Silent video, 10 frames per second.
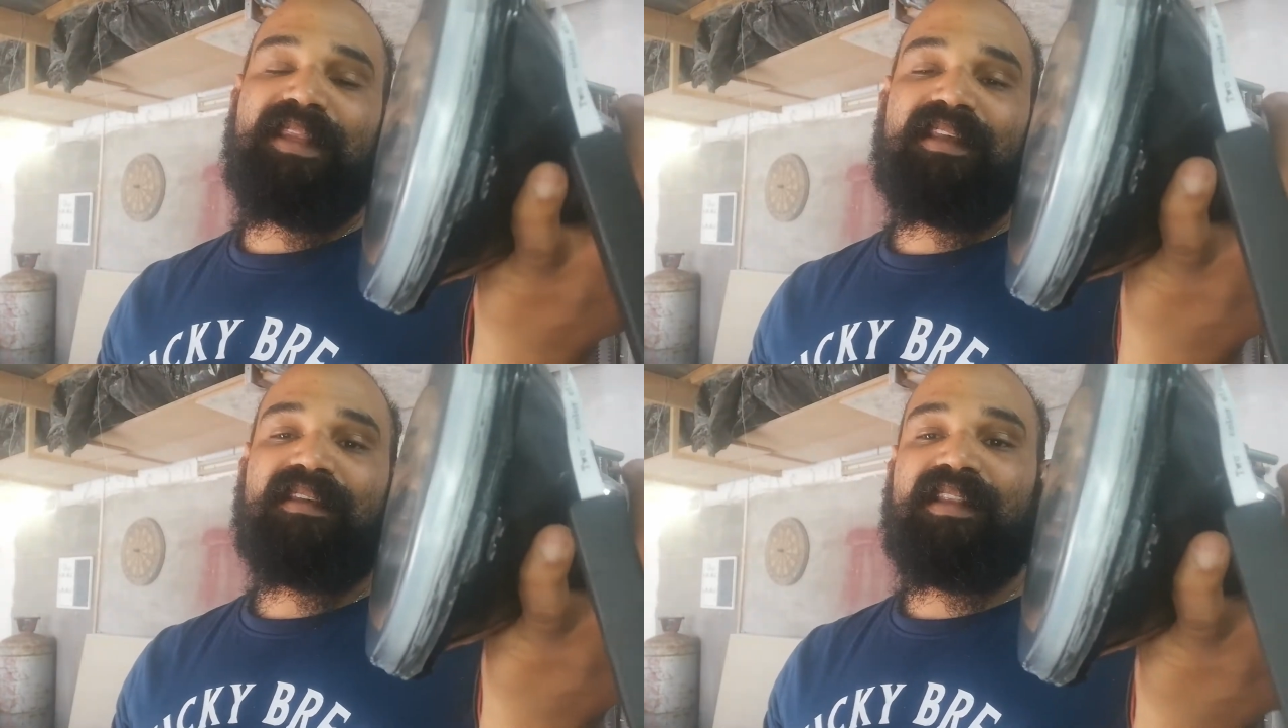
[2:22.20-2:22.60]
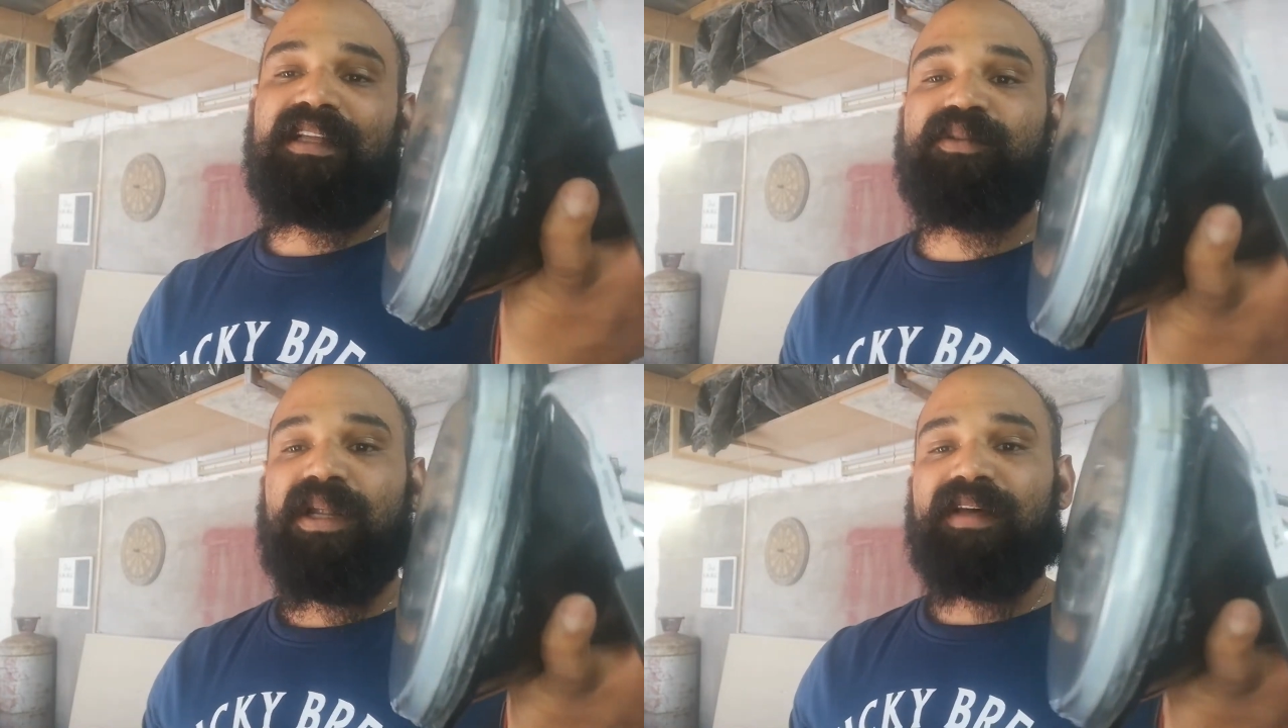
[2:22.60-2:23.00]

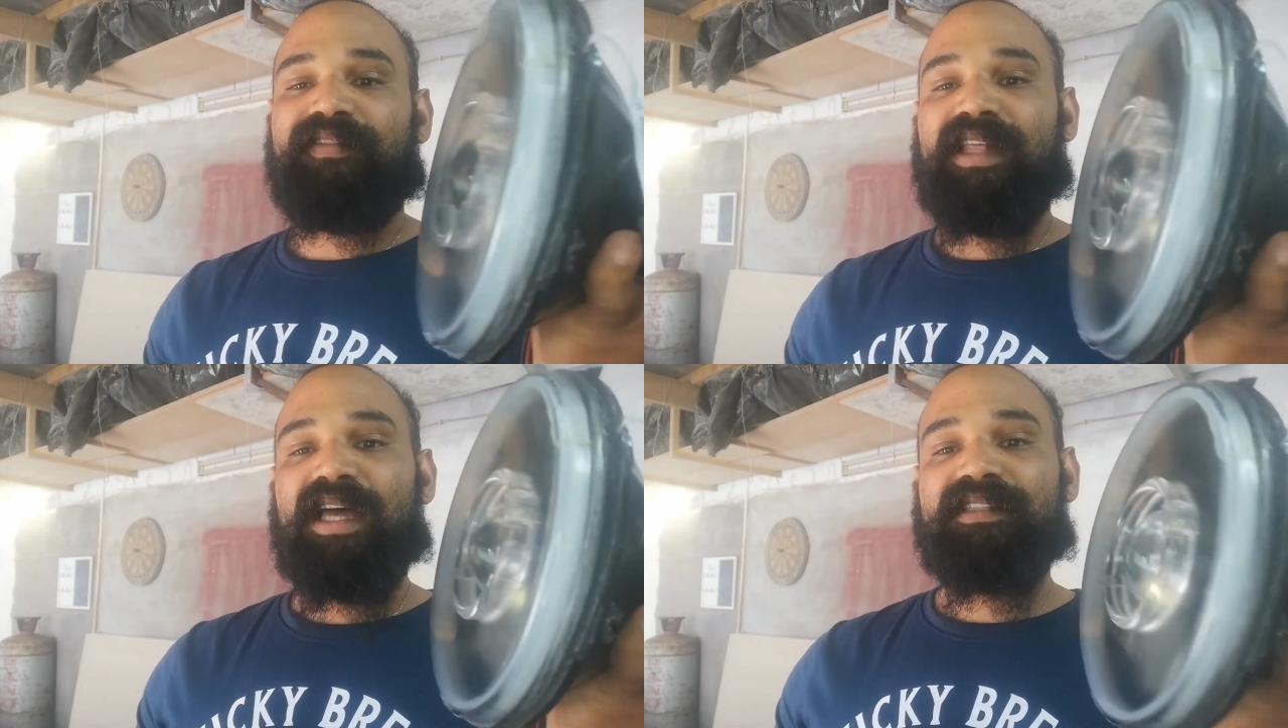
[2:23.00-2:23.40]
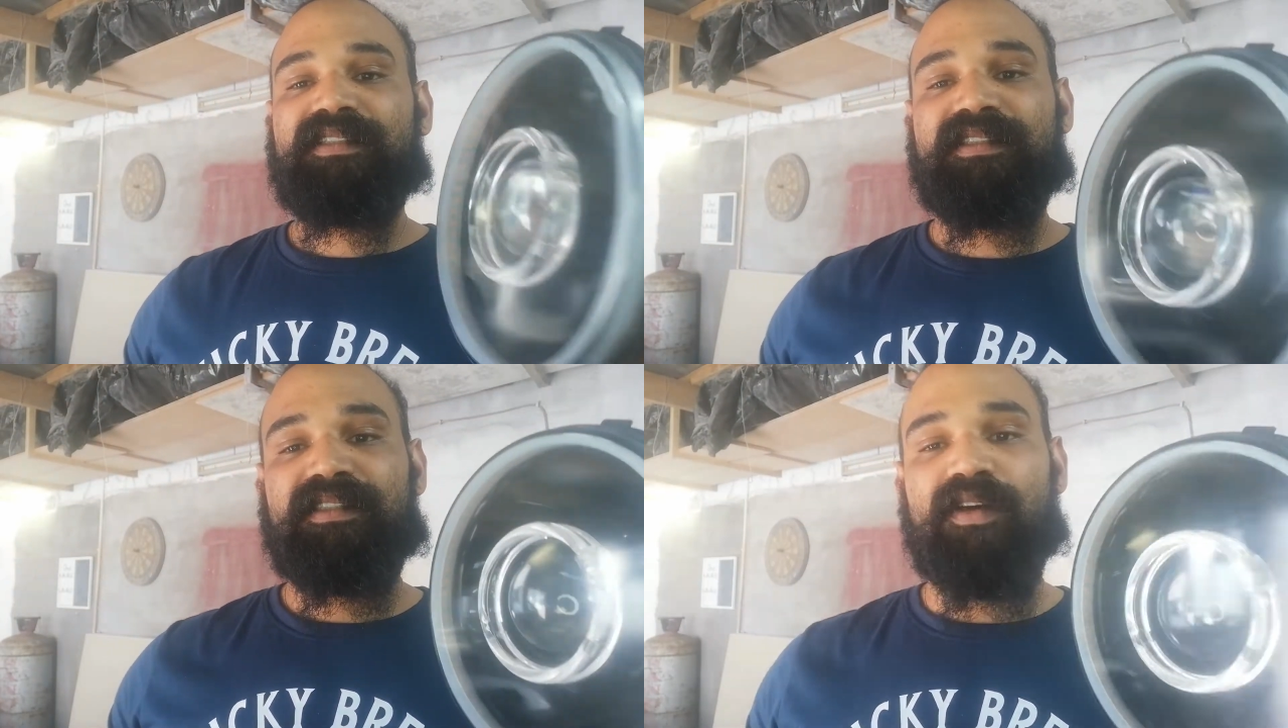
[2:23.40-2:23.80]
that's what I've done
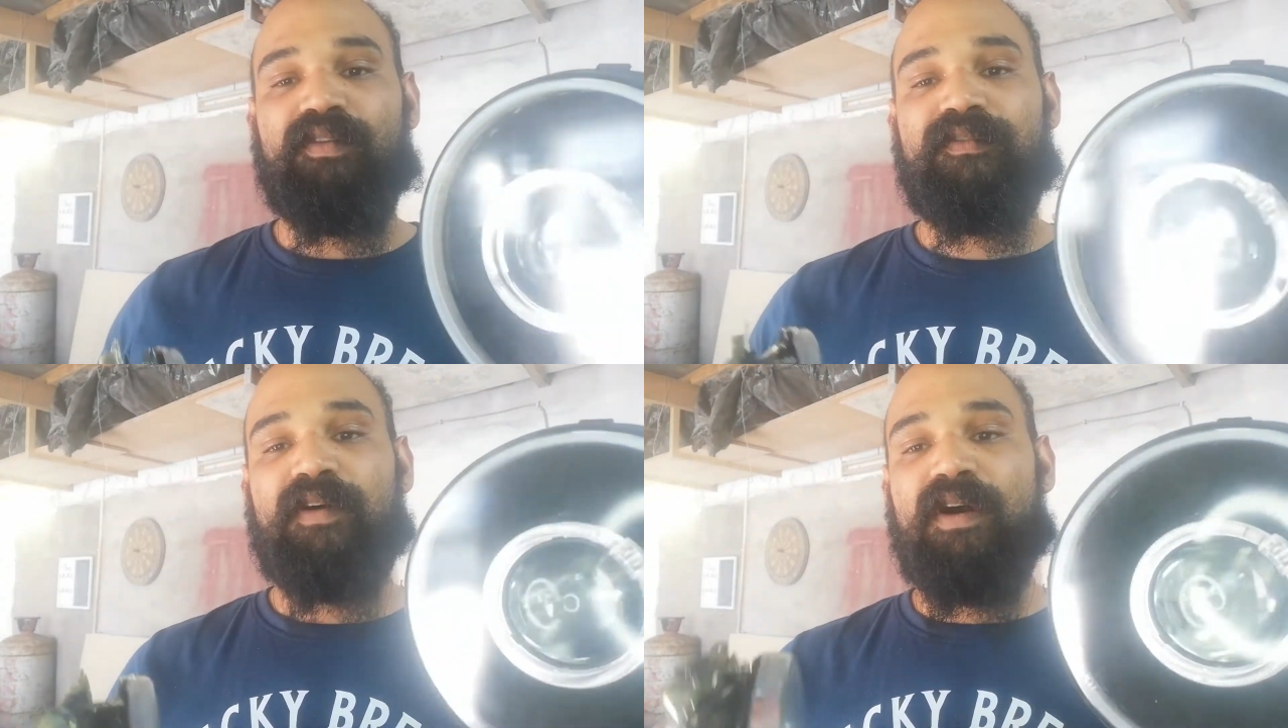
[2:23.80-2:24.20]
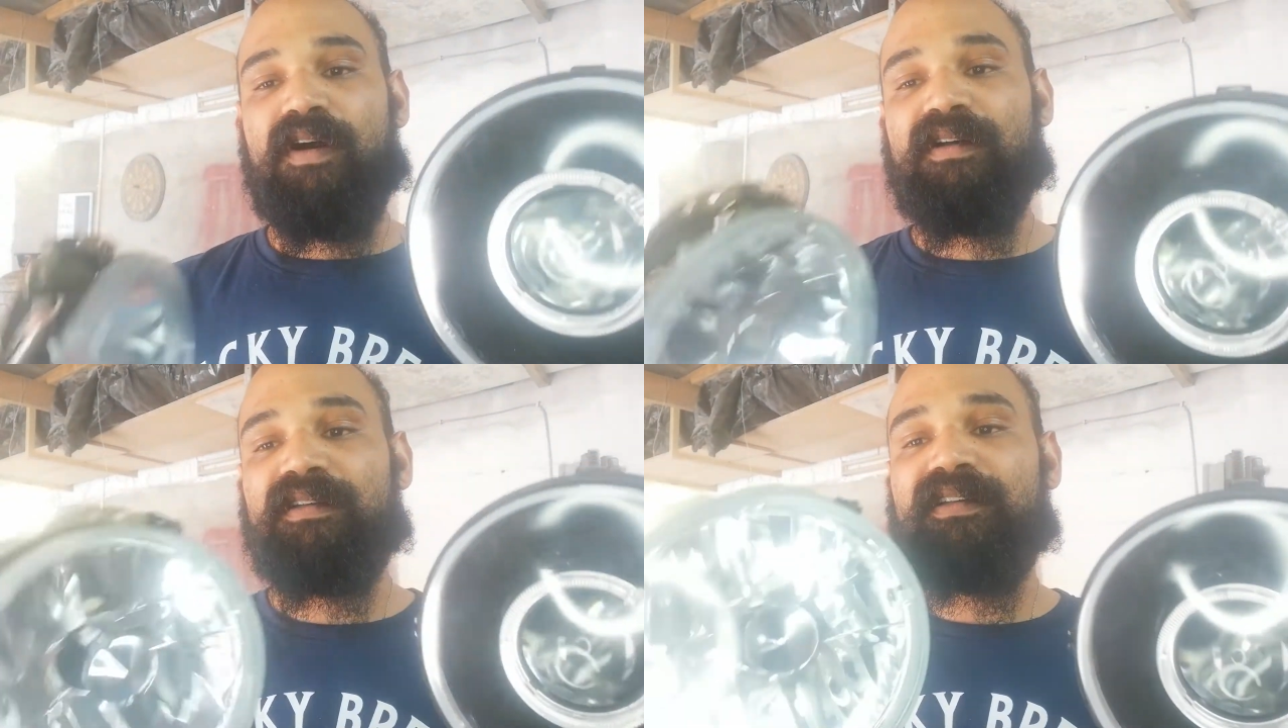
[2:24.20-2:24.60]
so far.
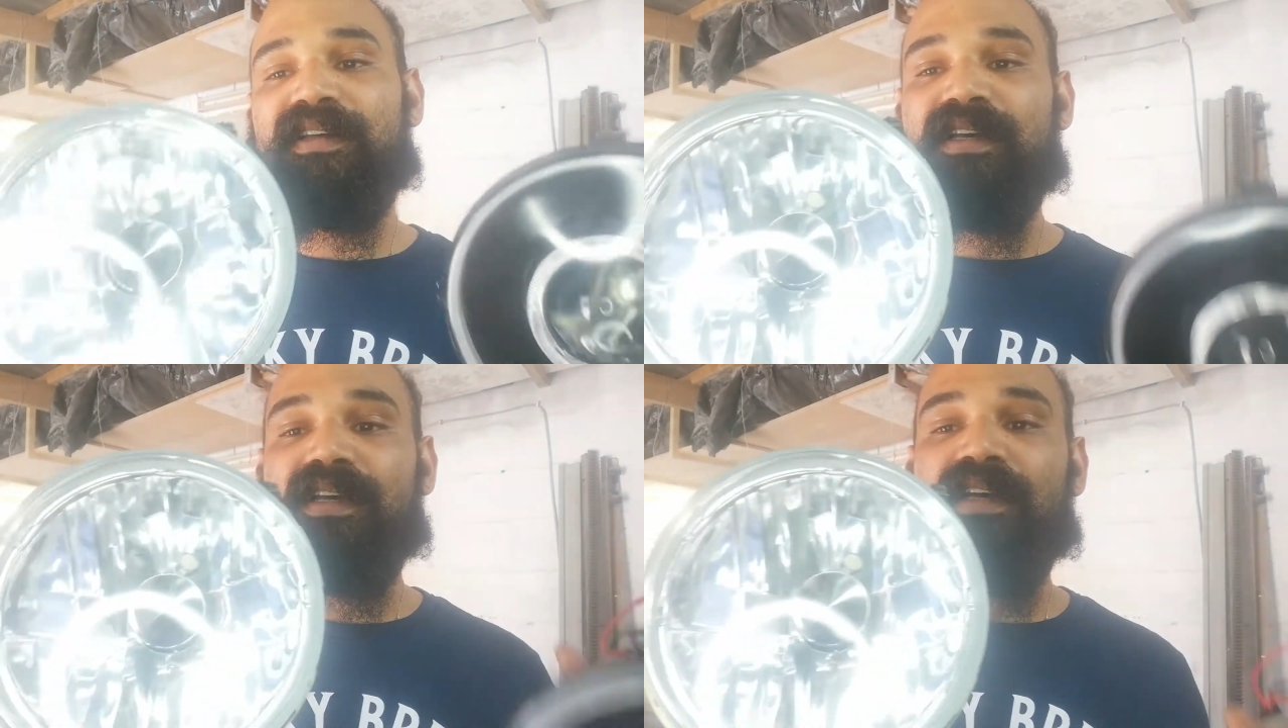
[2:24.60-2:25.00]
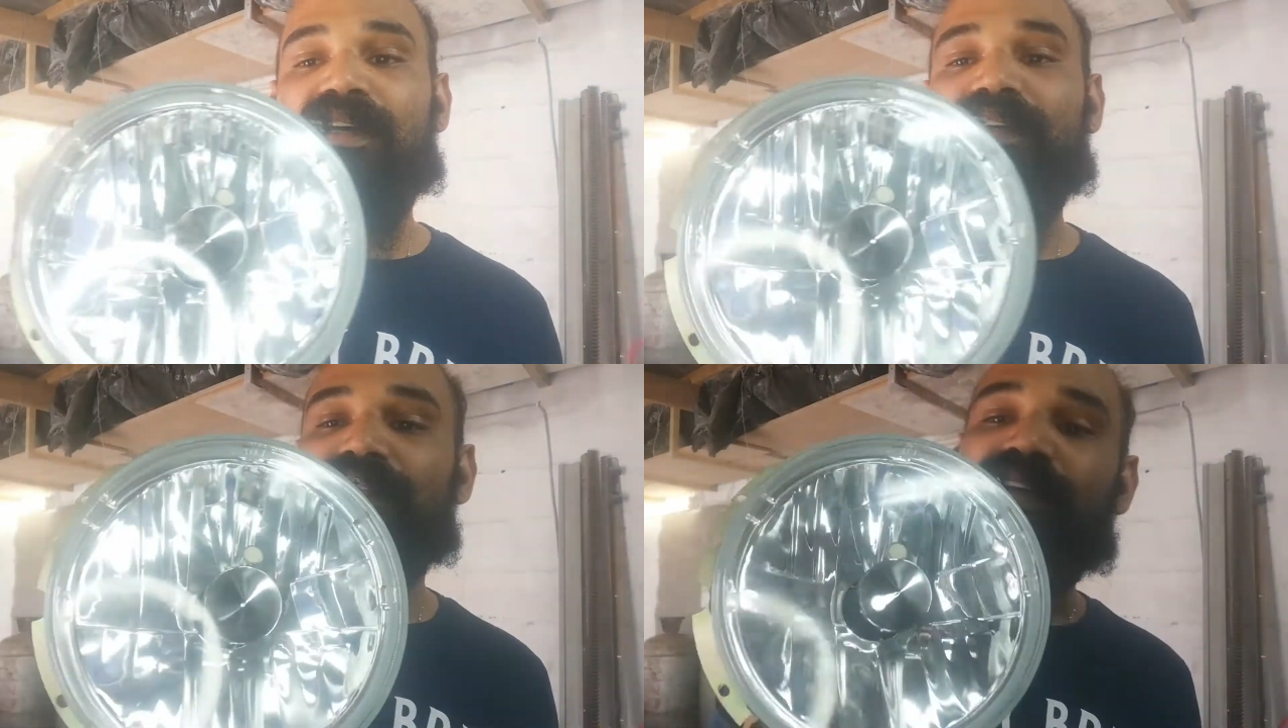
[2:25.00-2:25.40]
So